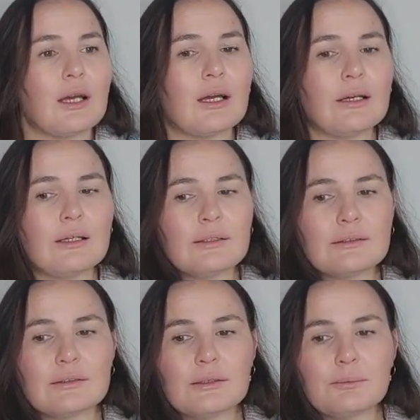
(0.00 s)

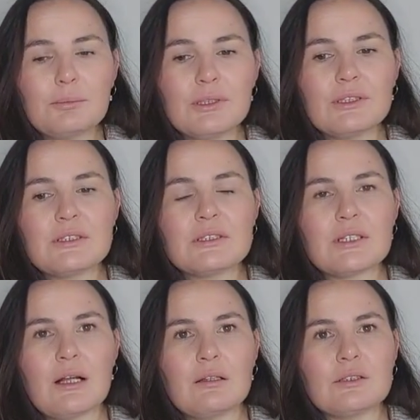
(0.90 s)
And Peter's
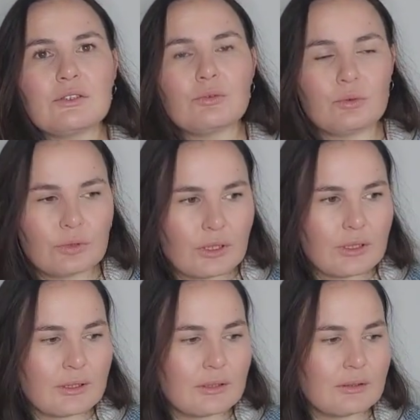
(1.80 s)
eldest
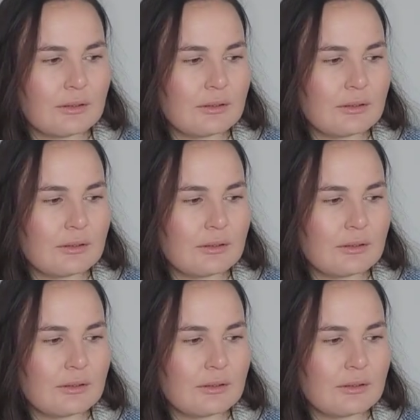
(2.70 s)
daughter,